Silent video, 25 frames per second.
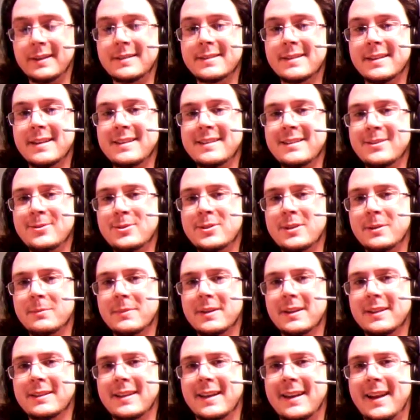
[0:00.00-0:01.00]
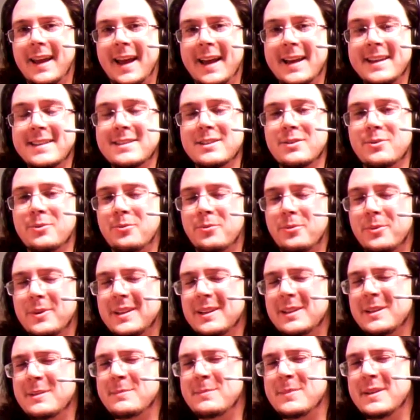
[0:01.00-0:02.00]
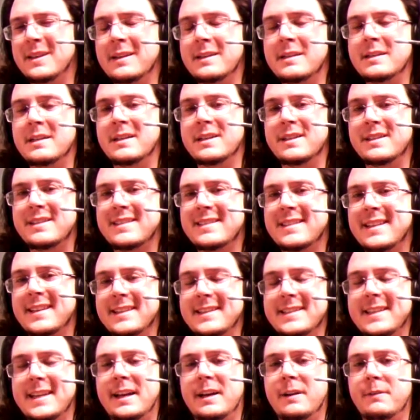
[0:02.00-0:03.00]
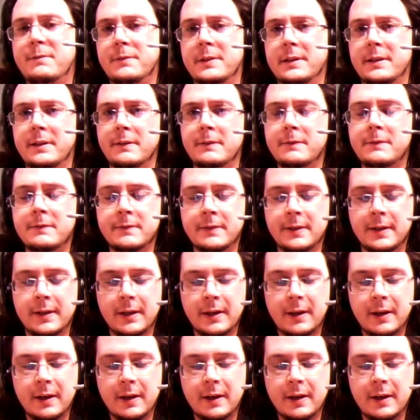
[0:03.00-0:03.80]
is they do something that hasn't really been done since Half-Life.